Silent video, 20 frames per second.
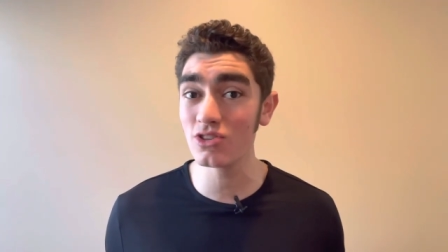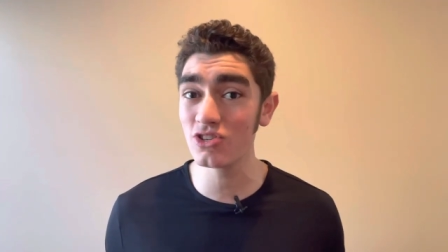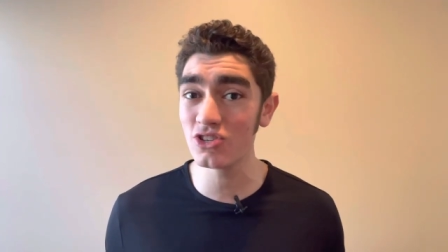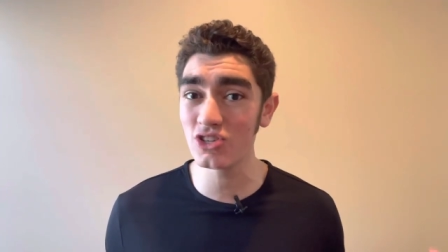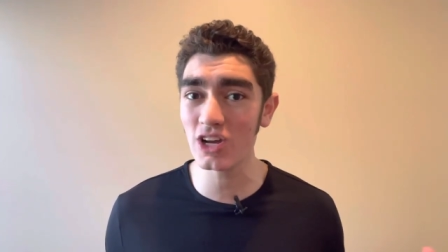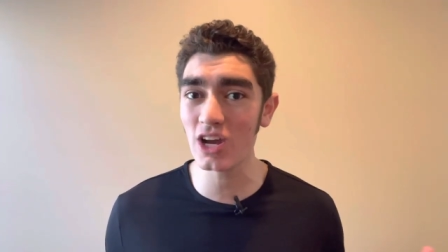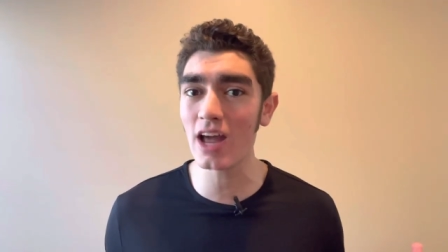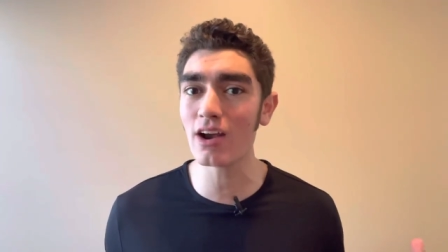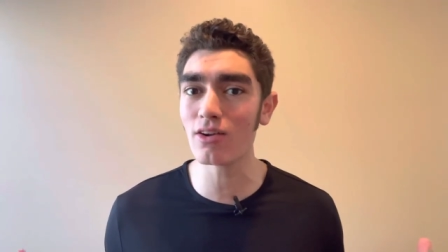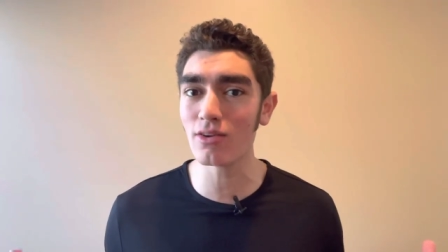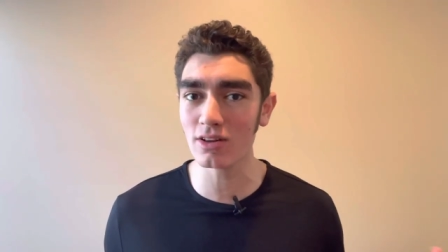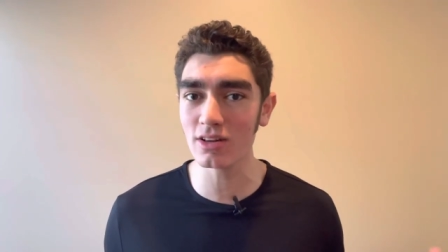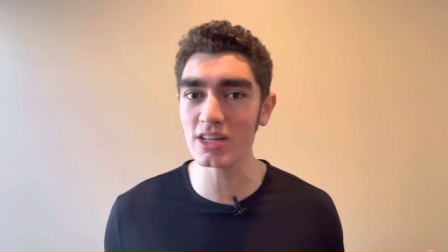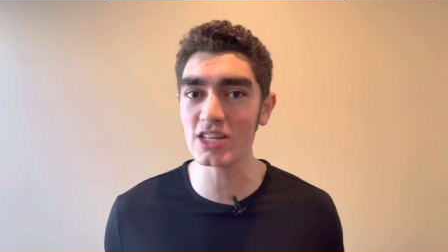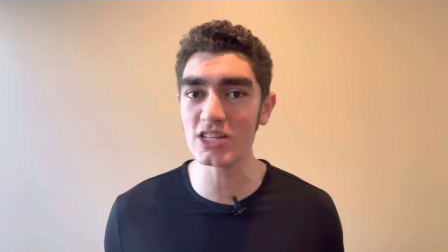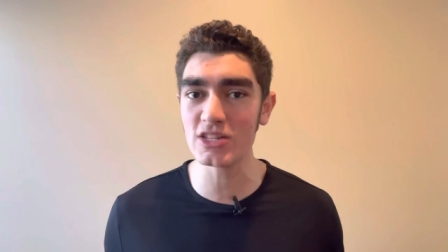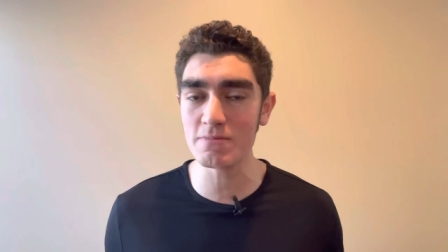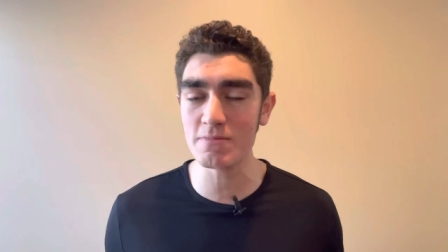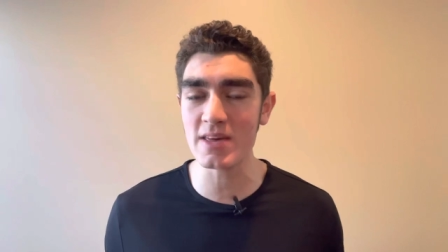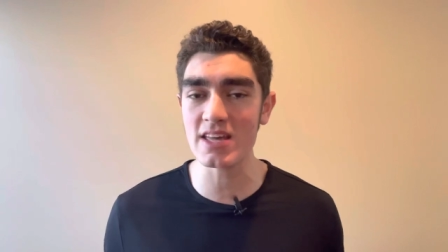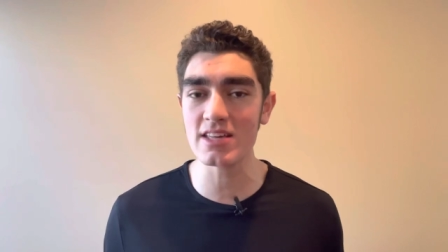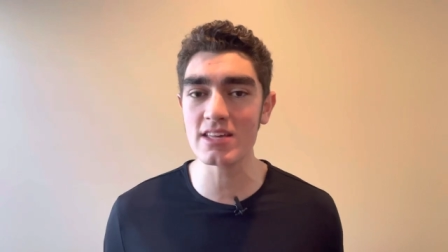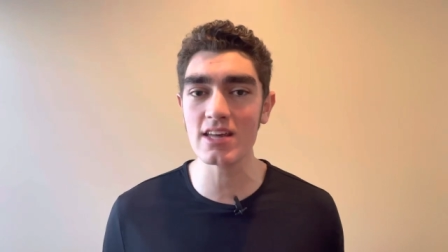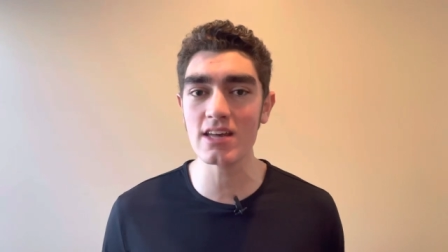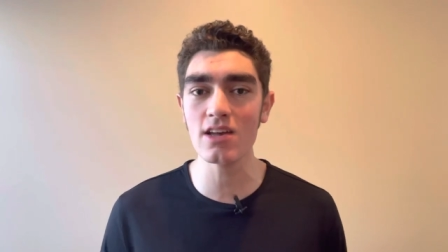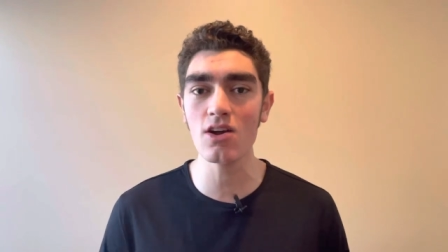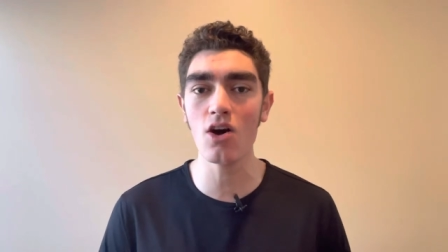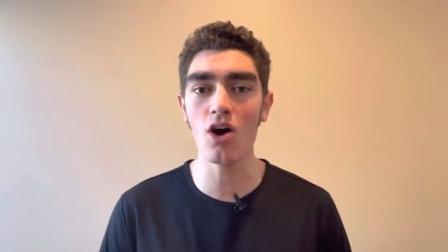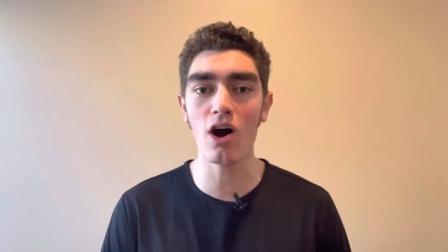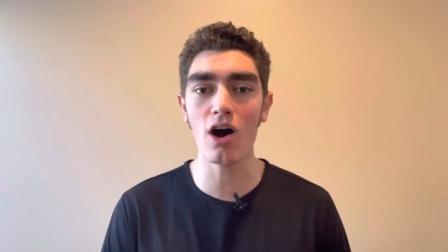generally
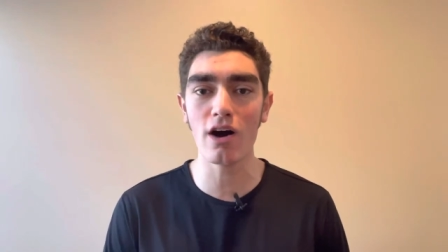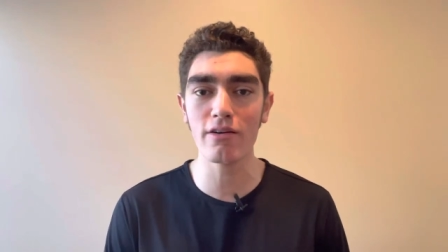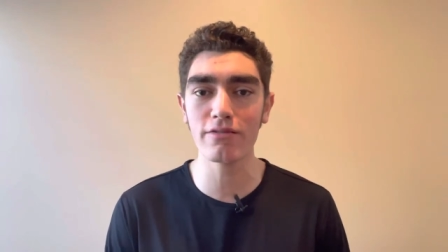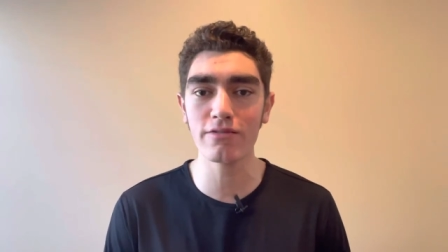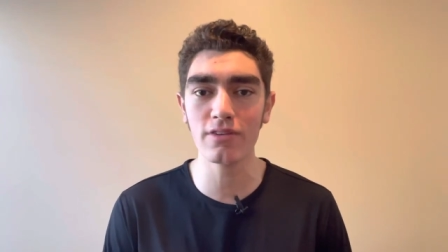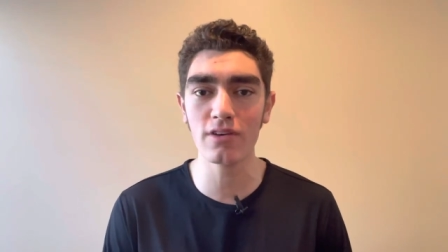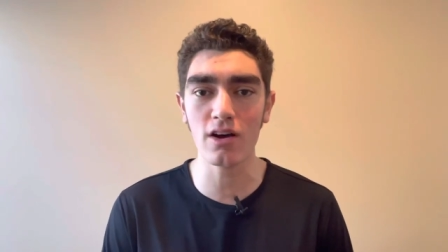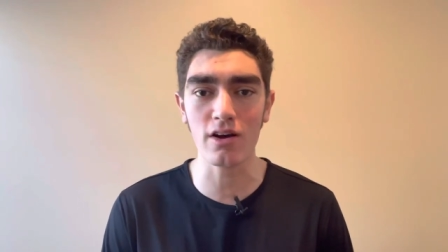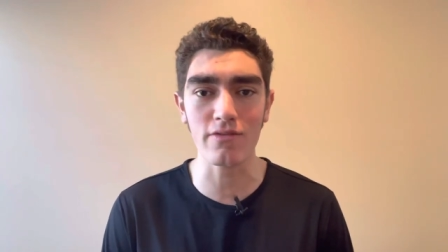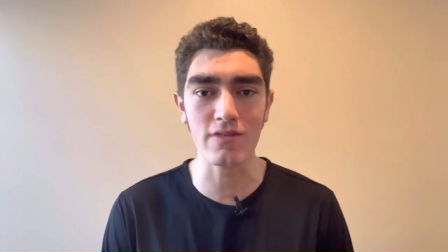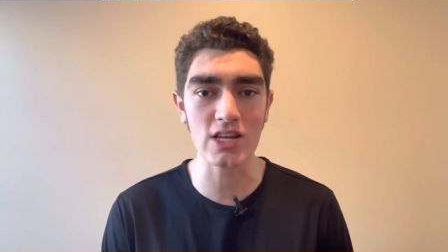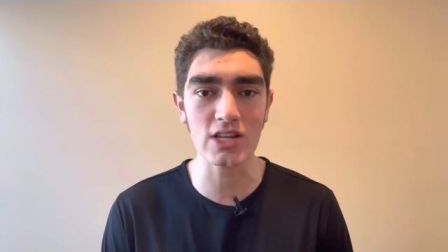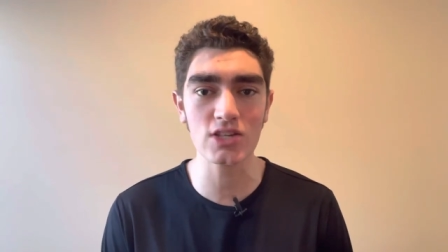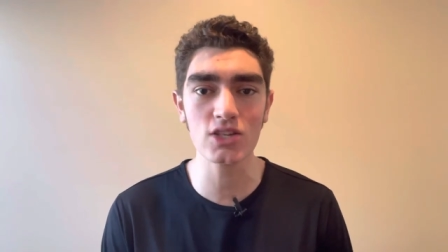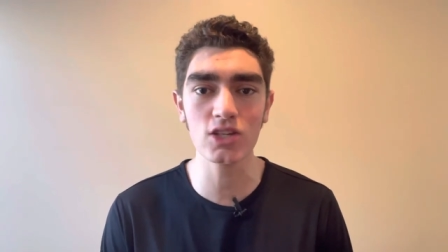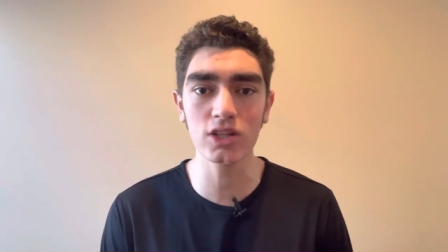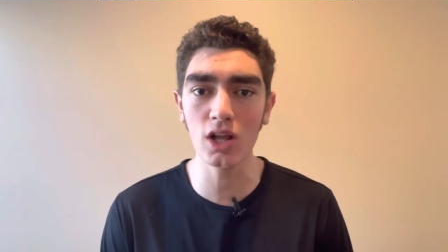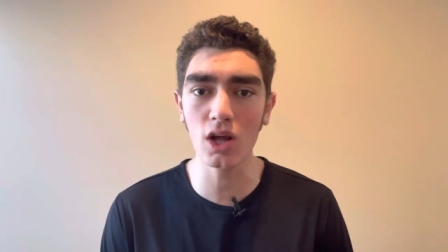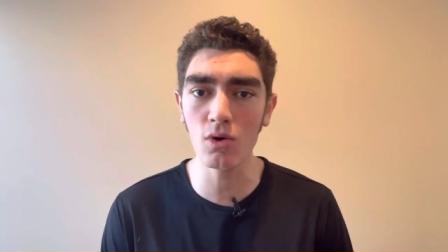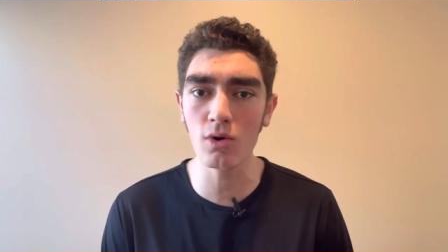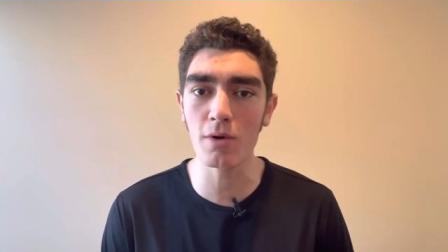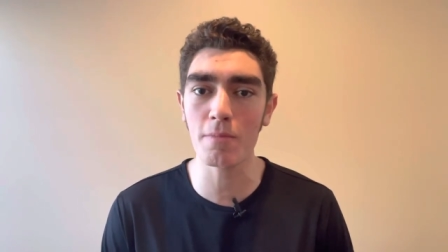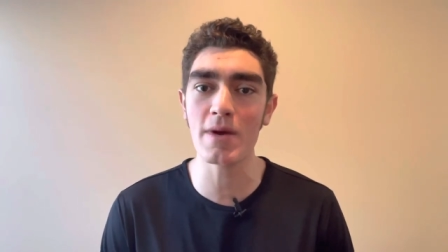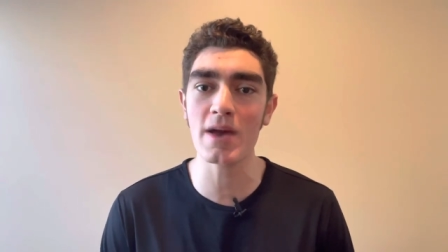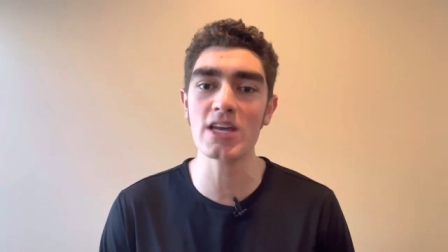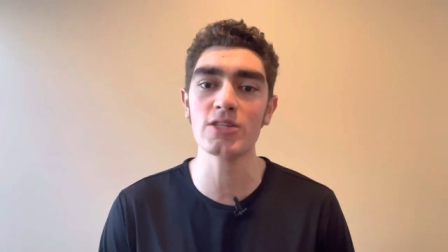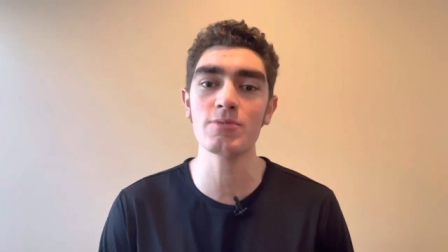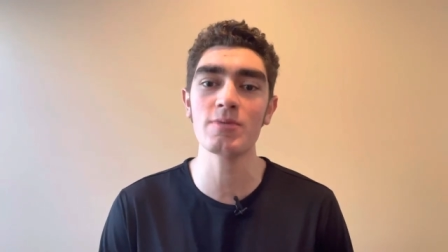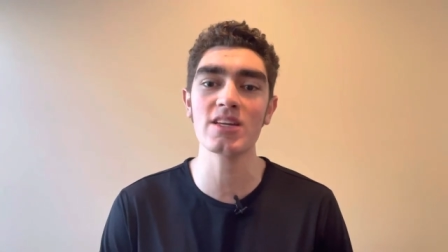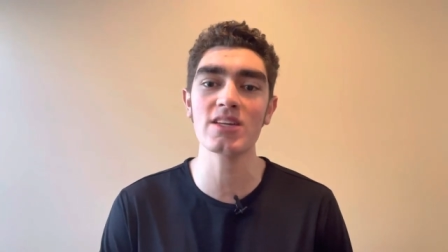speaking, off of a slower
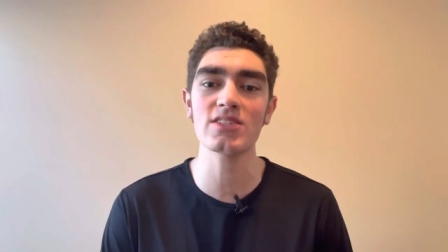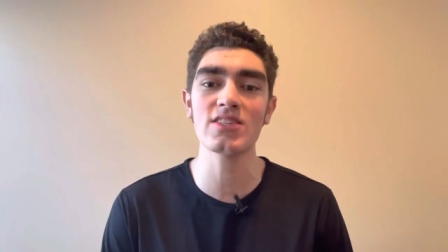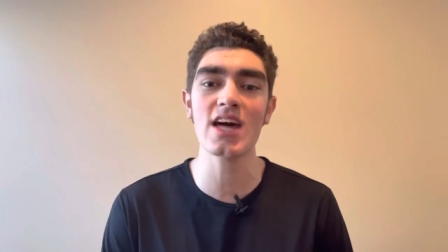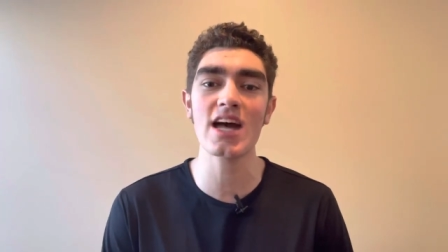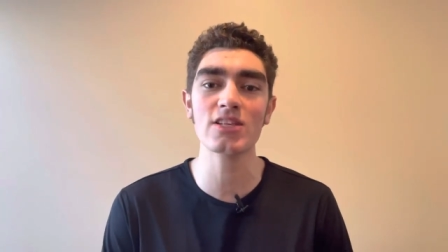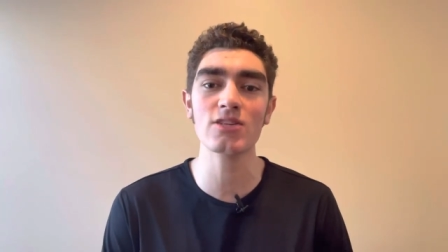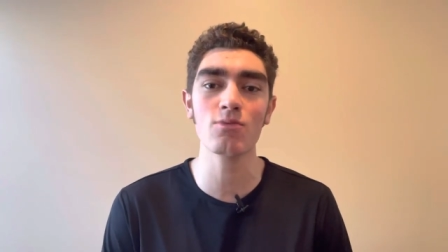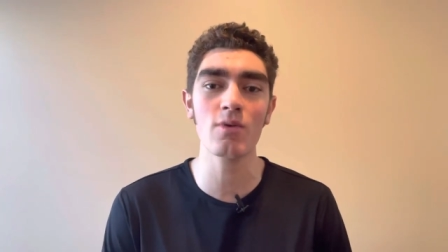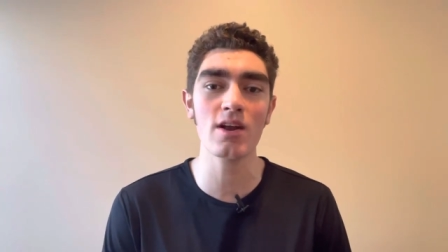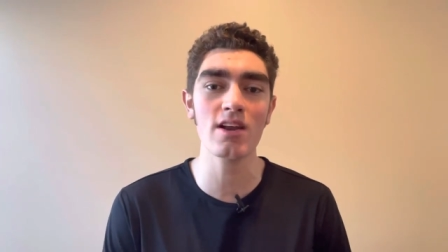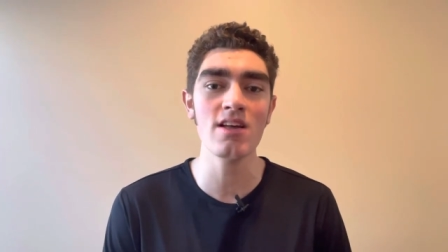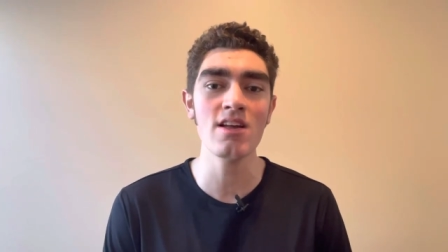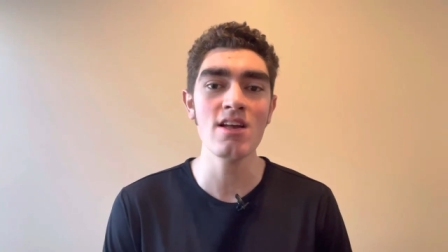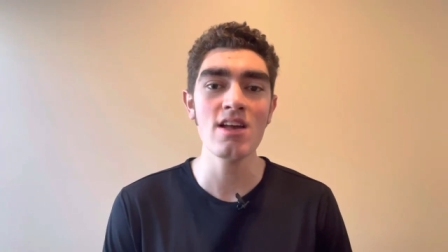pace because that's when